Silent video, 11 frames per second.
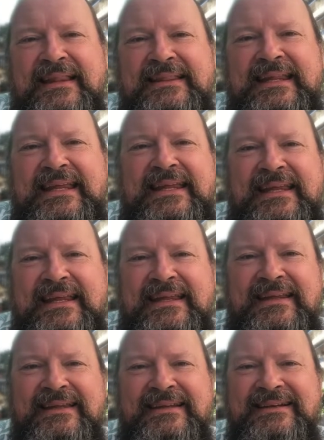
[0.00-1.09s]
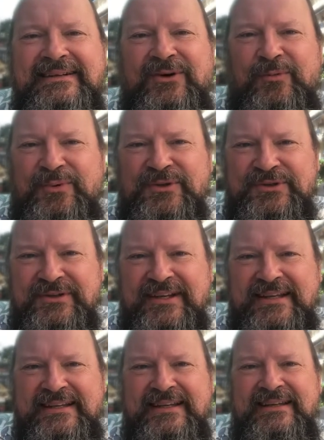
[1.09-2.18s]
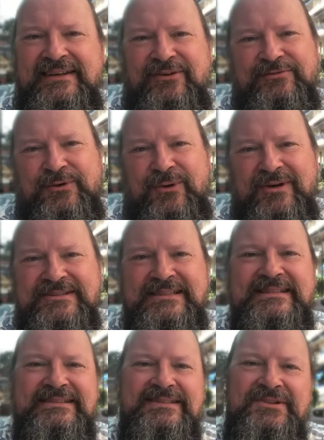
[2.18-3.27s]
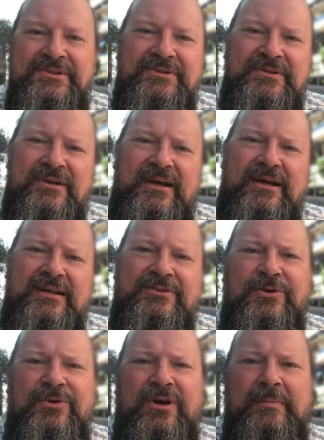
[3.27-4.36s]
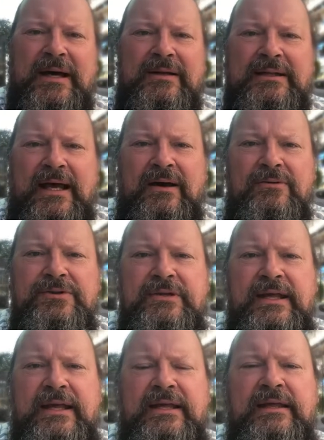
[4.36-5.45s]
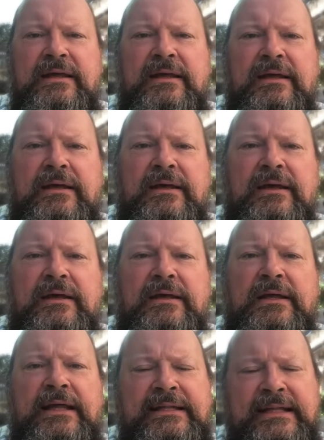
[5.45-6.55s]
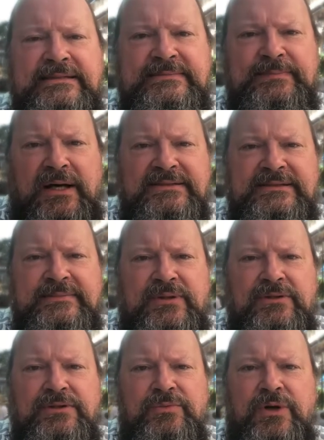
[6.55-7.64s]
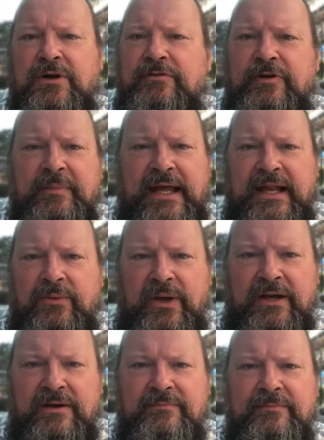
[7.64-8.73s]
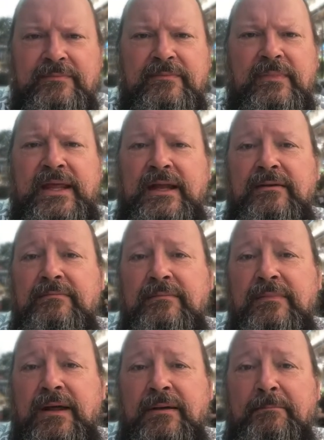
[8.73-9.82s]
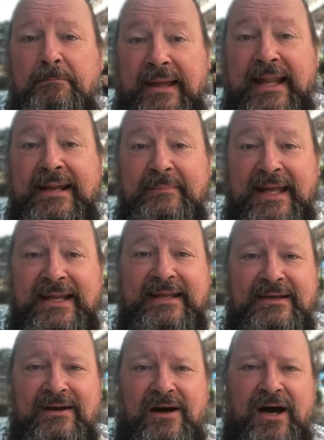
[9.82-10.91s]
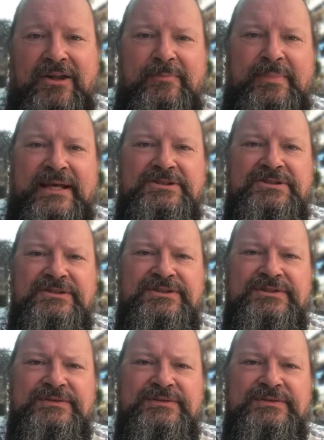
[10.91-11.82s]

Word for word: the opportunity, of course, is to uh, talk about how today uh, it is possible to work from anywhere in many, many occupations.